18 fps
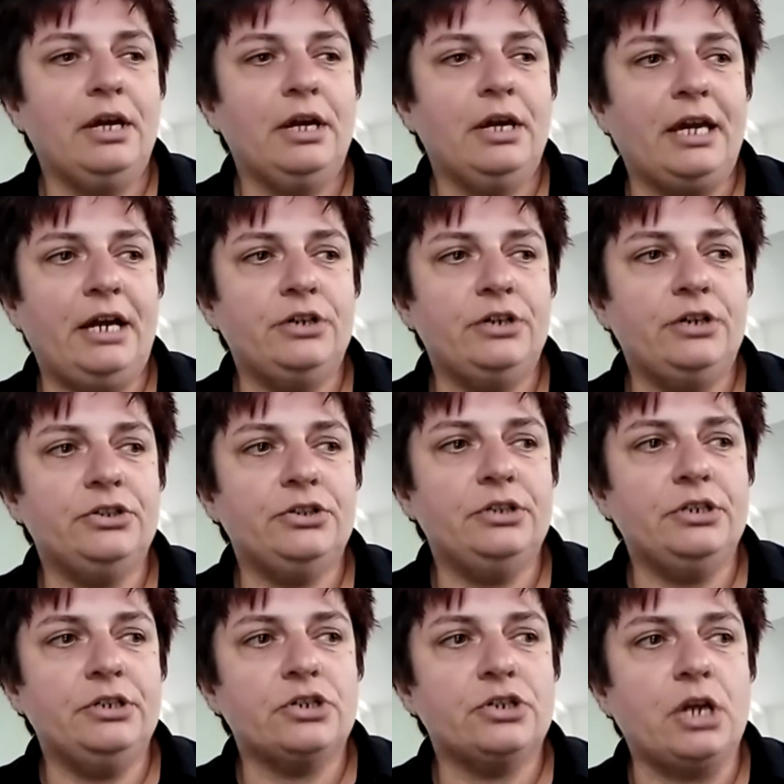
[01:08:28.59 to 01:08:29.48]

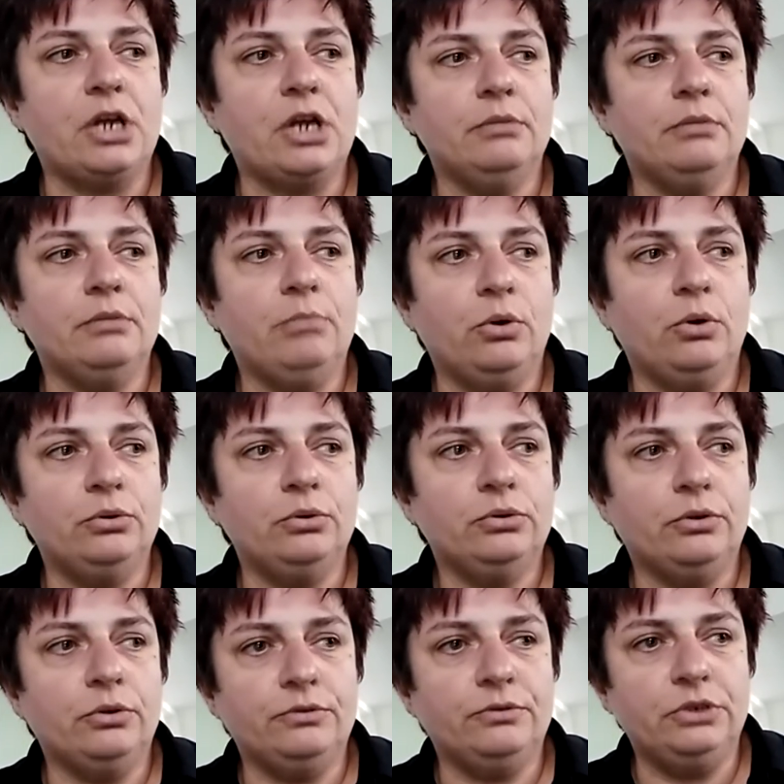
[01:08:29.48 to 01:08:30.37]
Heritage, and
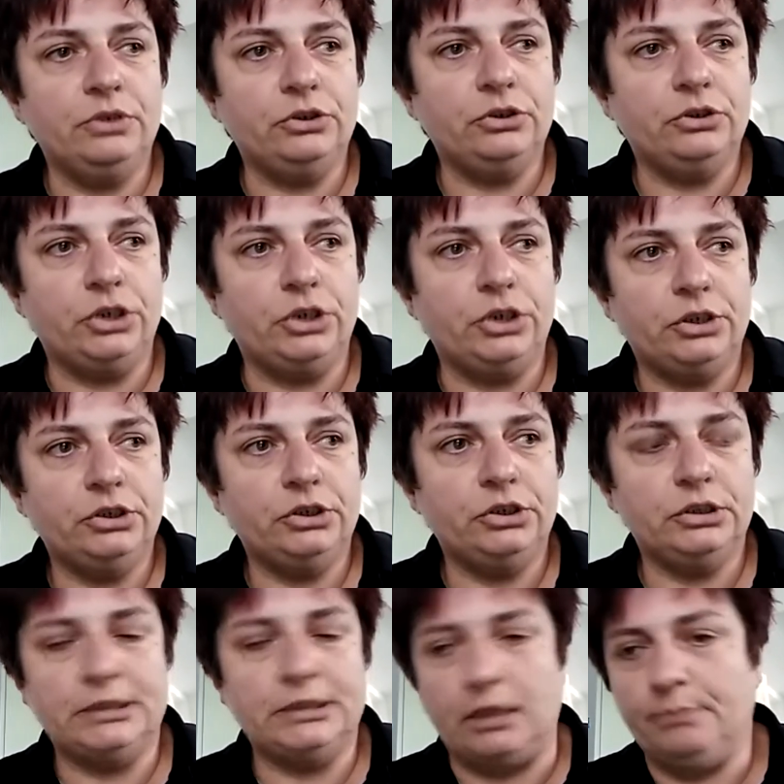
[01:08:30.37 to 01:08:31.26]
both of the
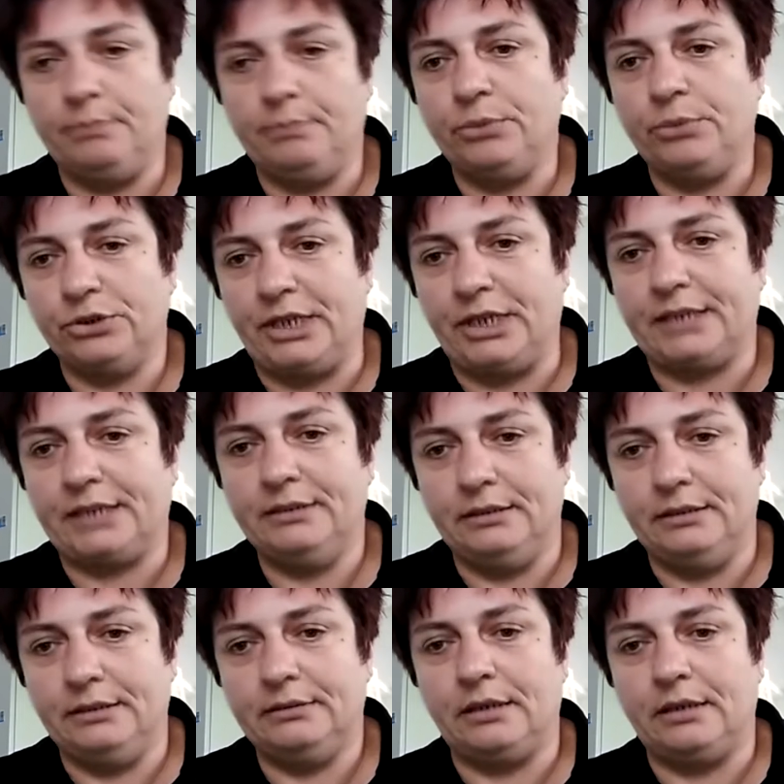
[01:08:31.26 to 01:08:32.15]
churches are
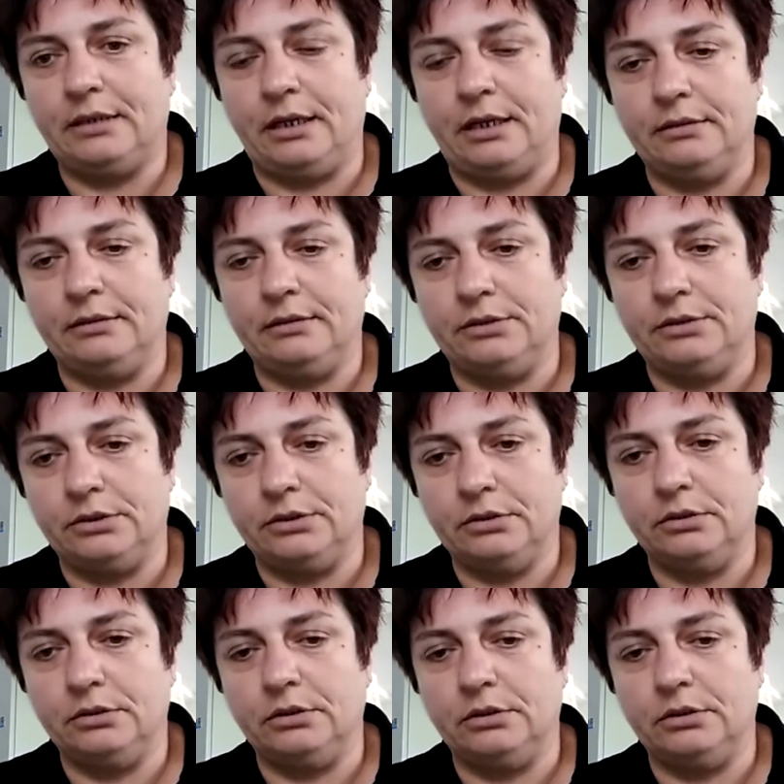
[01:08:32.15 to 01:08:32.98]
protected under